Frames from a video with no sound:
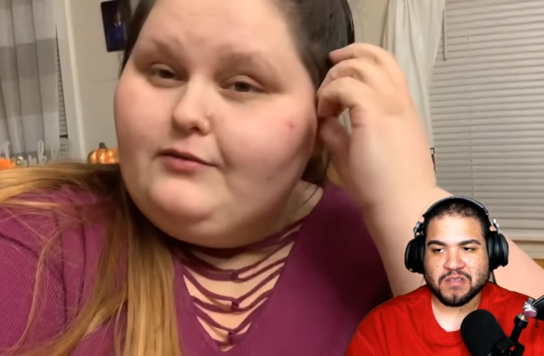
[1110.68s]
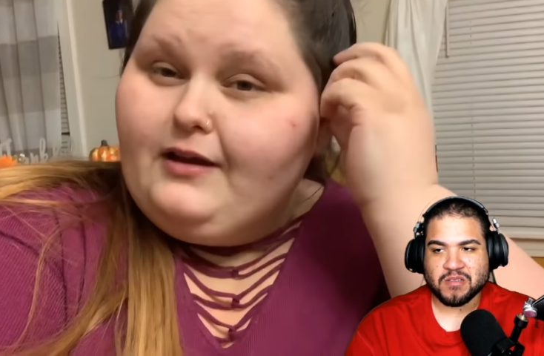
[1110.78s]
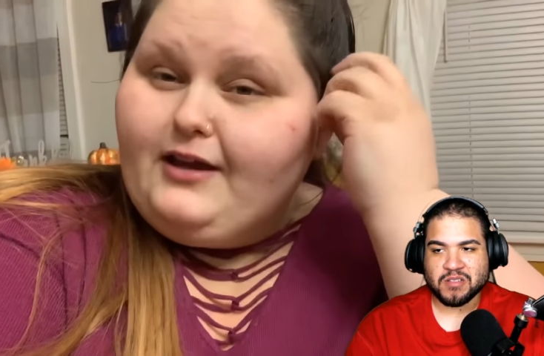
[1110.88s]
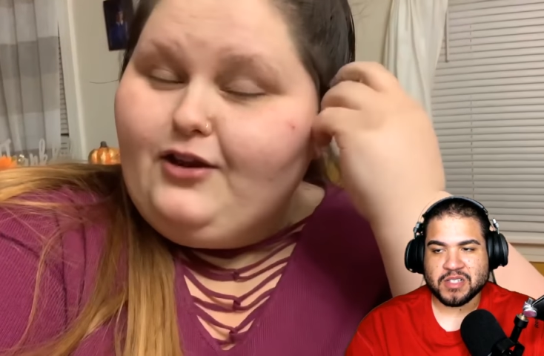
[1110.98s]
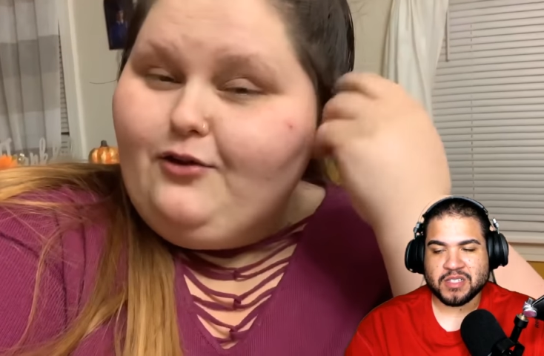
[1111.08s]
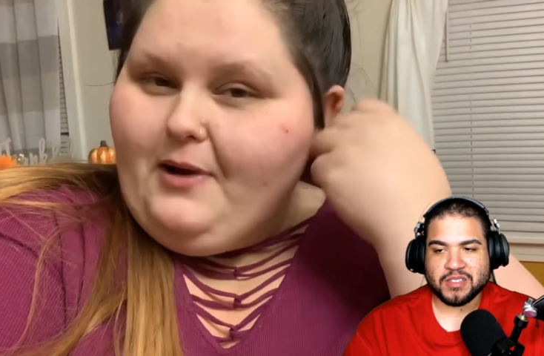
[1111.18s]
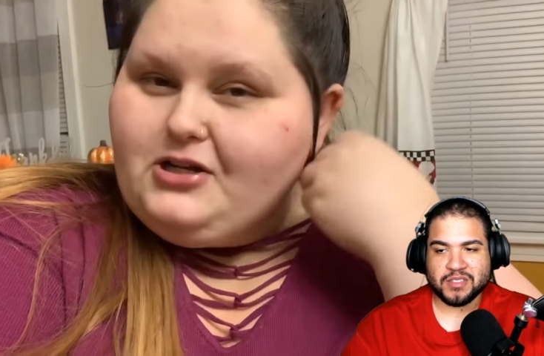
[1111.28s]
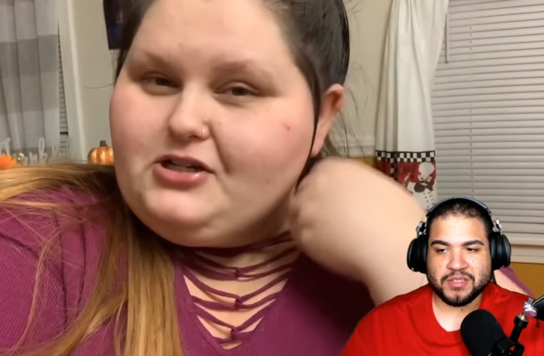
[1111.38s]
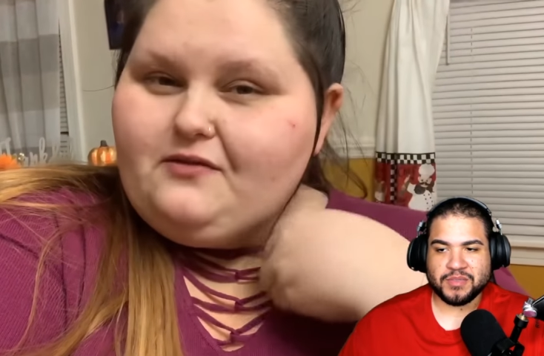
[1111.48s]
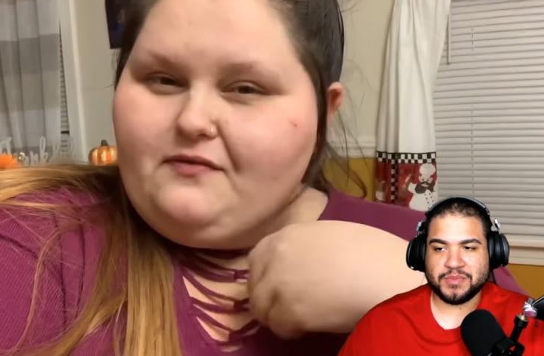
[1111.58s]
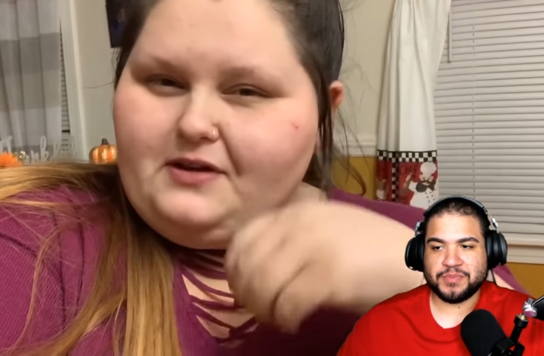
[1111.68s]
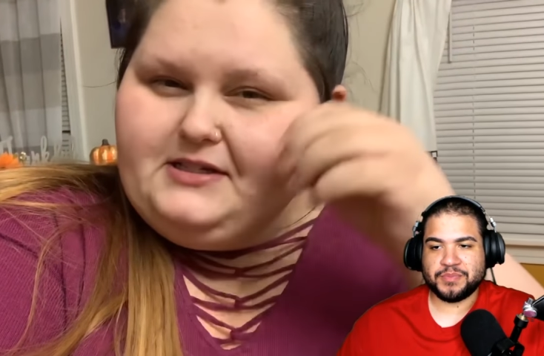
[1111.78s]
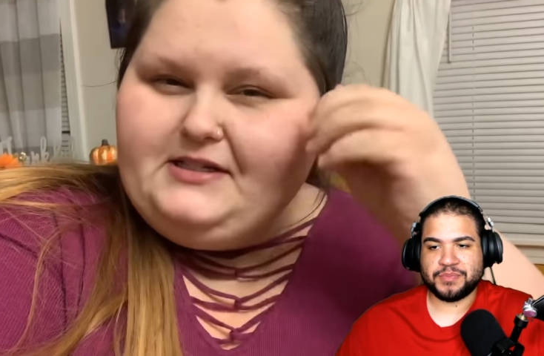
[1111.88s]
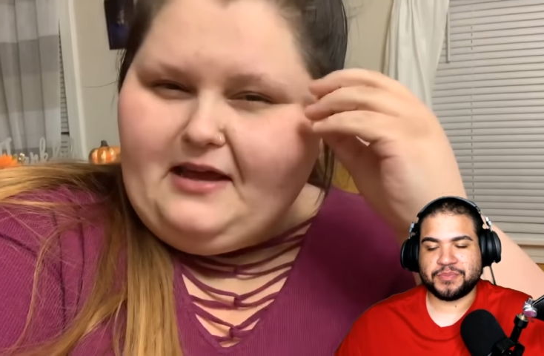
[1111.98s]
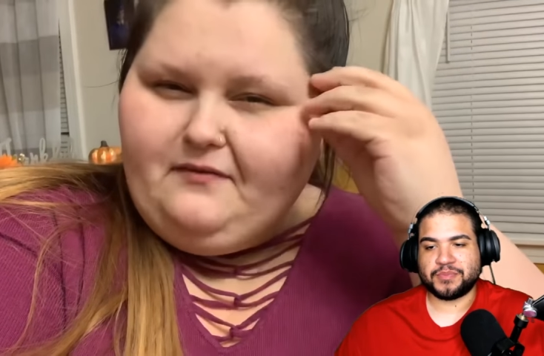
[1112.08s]
Speaker 1: can you imagine if
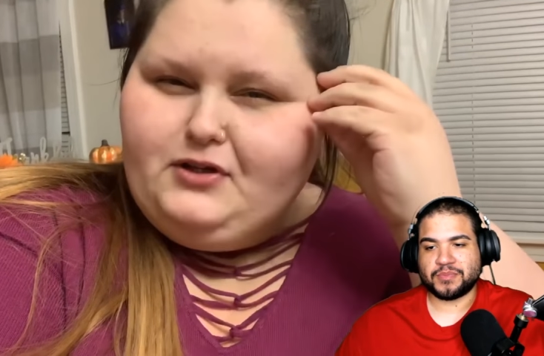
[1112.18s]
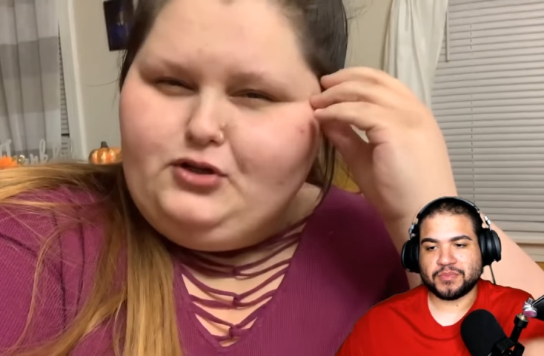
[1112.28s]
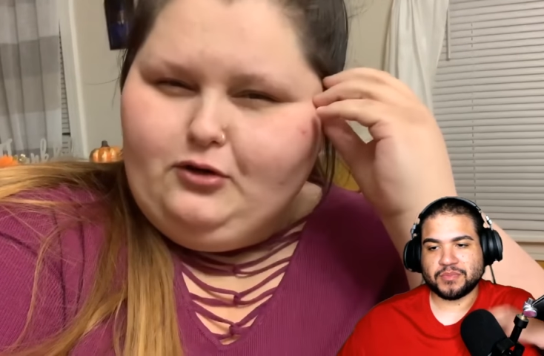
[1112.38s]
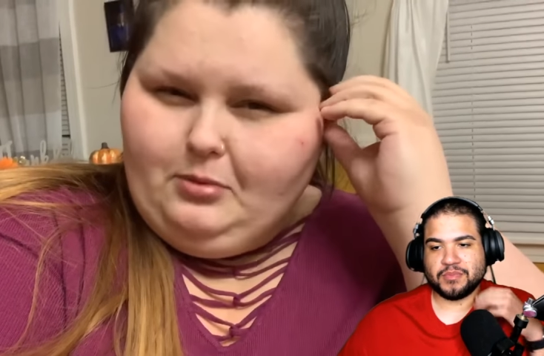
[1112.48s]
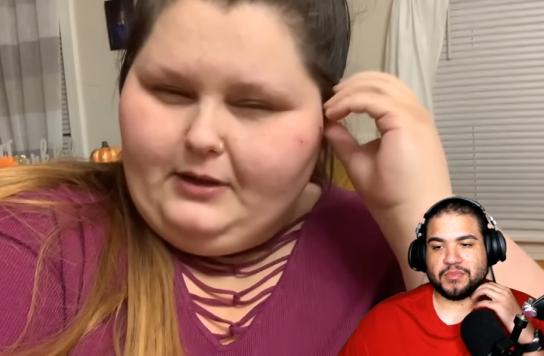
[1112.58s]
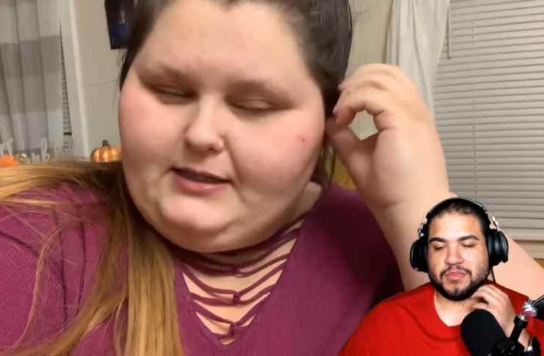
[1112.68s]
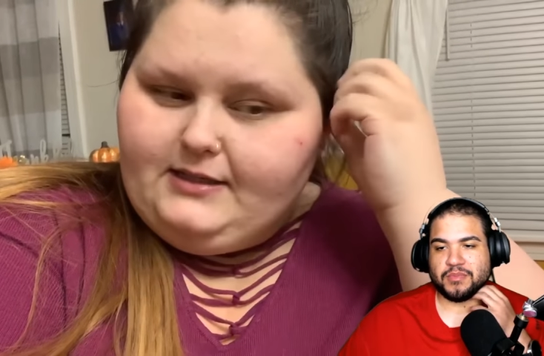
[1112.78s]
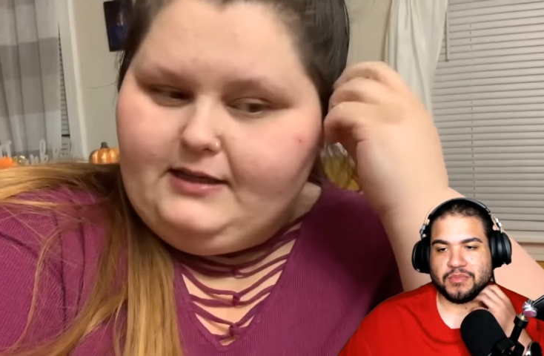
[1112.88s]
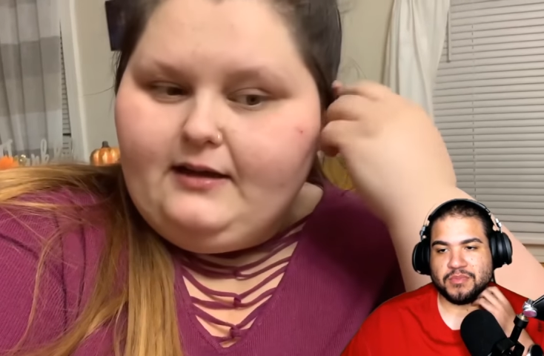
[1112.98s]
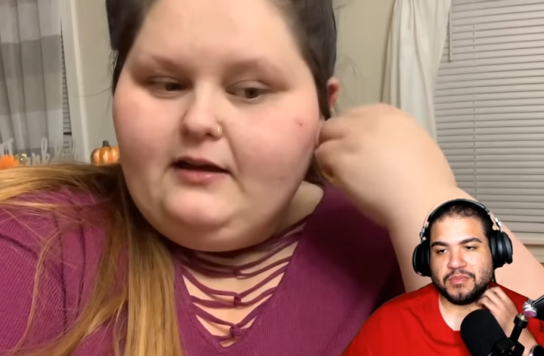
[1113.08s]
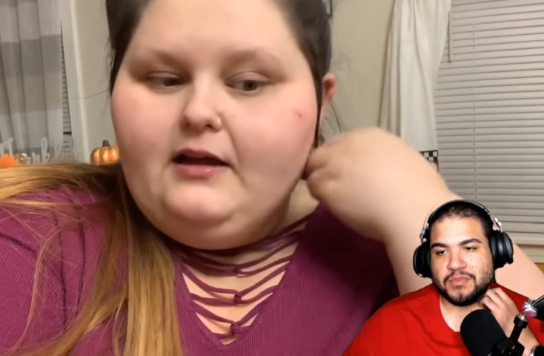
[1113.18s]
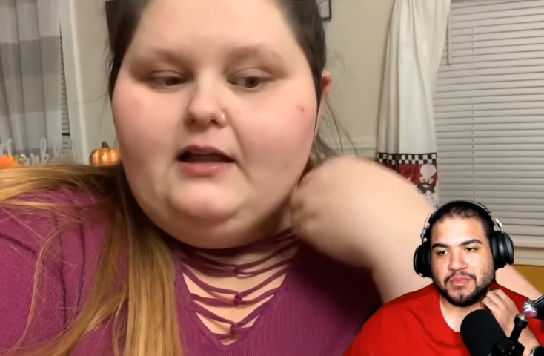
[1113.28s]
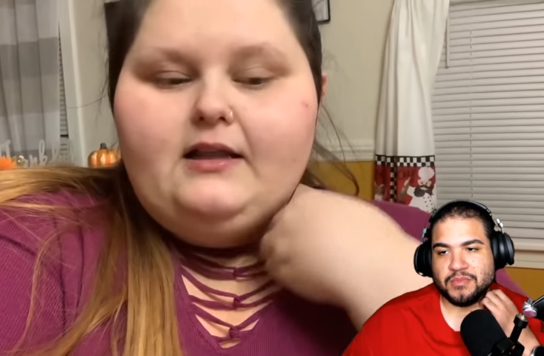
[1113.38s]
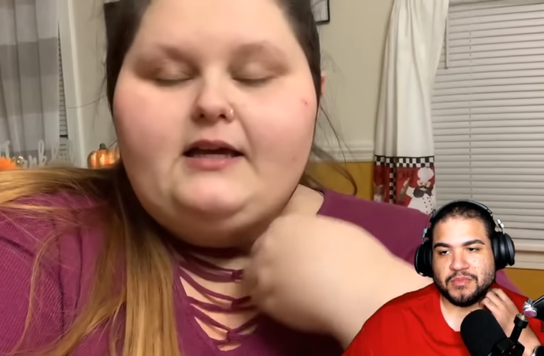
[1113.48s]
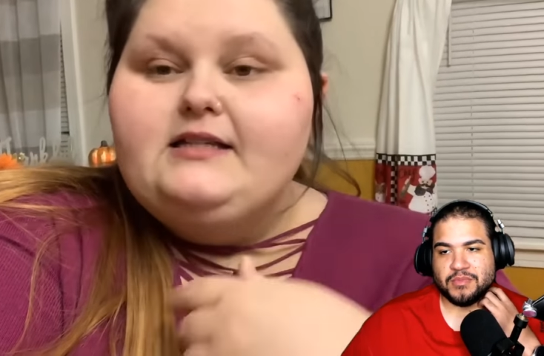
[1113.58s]
David Dobrik did it? Like,
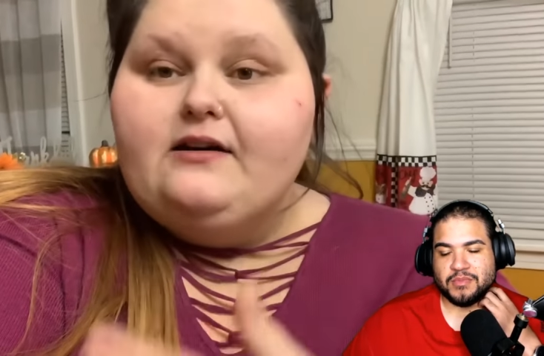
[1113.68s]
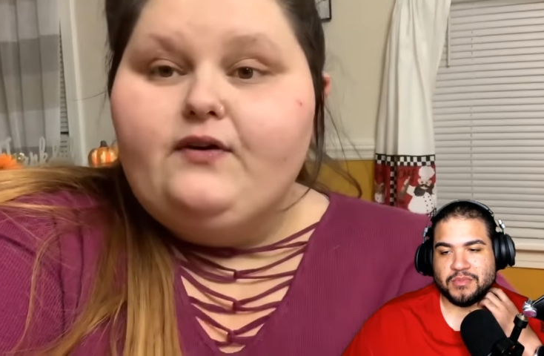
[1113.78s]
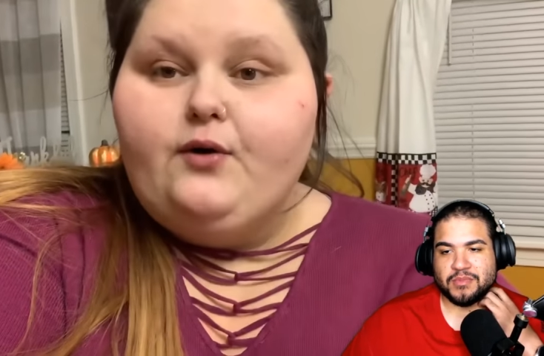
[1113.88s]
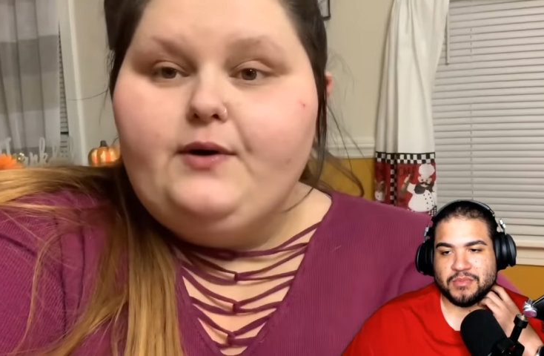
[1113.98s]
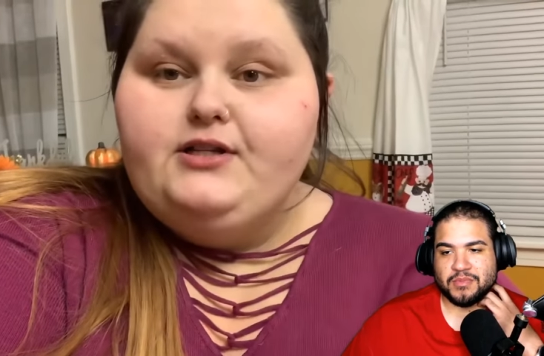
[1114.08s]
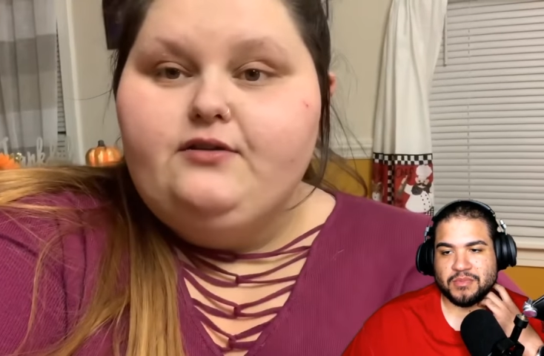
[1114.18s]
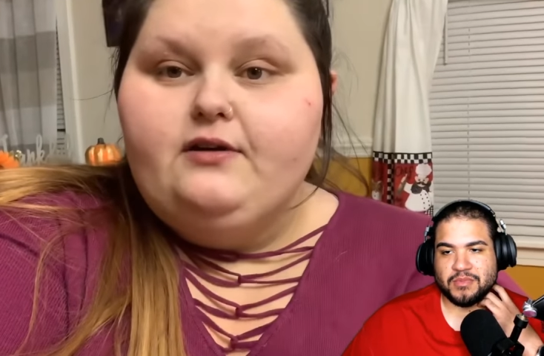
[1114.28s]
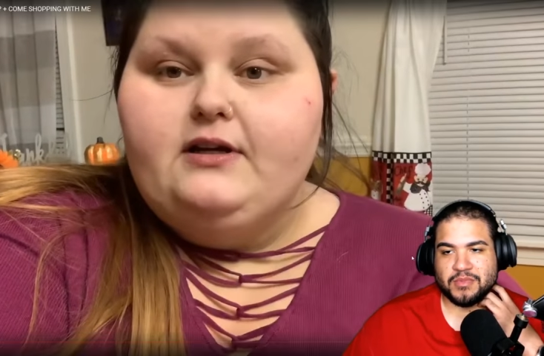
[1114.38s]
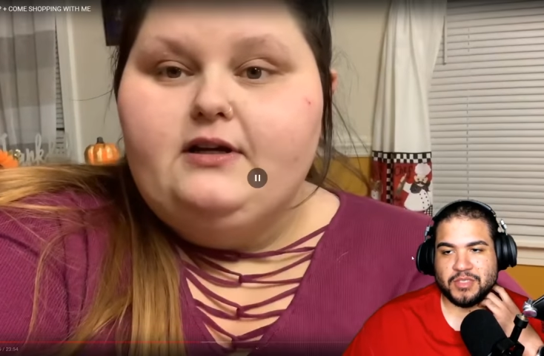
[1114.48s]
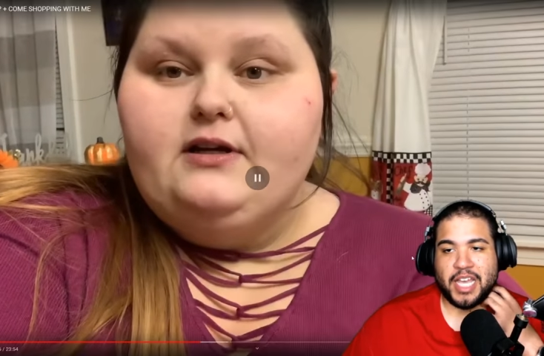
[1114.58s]
he's never going to. Yeah,